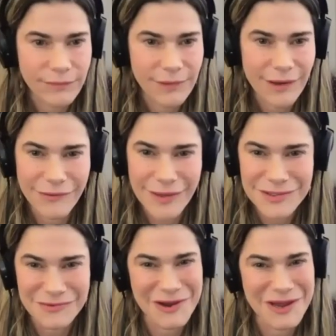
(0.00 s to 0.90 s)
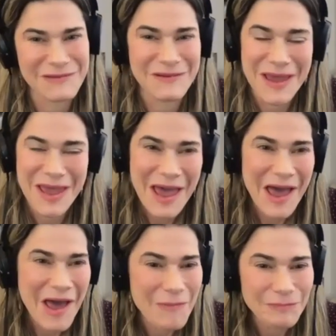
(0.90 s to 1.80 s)
Oh, that's great.
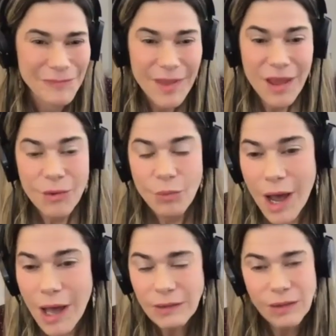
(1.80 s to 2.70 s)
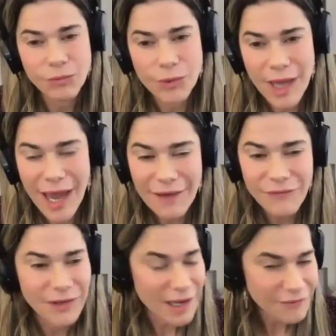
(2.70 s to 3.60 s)
Well, we have
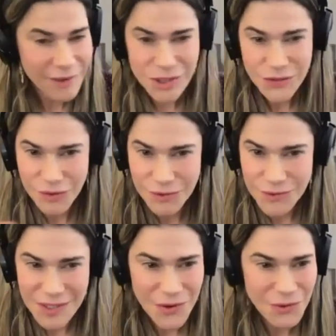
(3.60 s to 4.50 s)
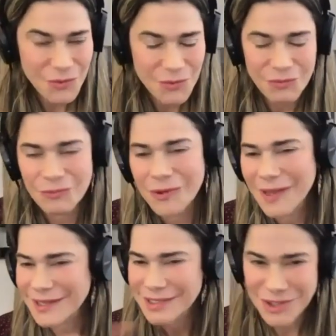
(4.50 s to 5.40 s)
a lot of questions for you, so we'll
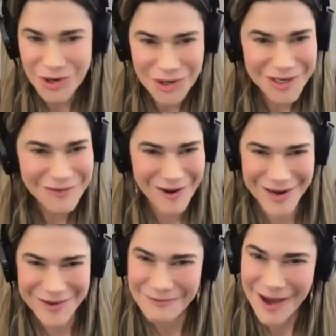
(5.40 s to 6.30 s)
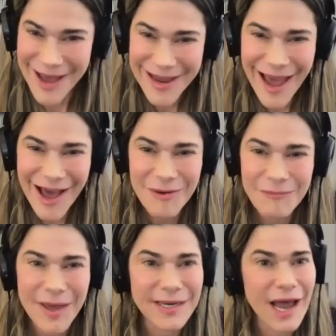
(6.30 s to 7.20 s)
get started right away.
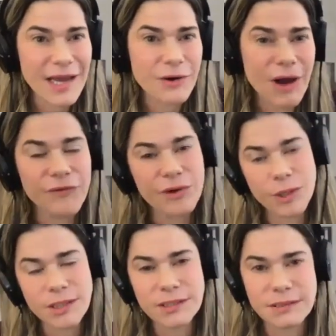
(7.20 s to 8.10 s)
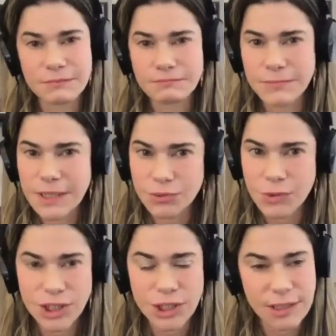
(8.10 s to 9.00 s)
And I know everyone's
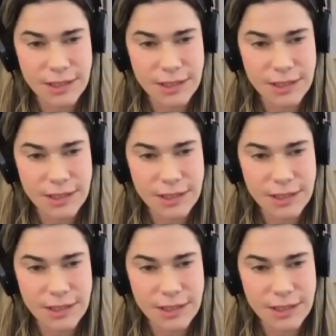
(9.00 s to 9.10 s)
situation is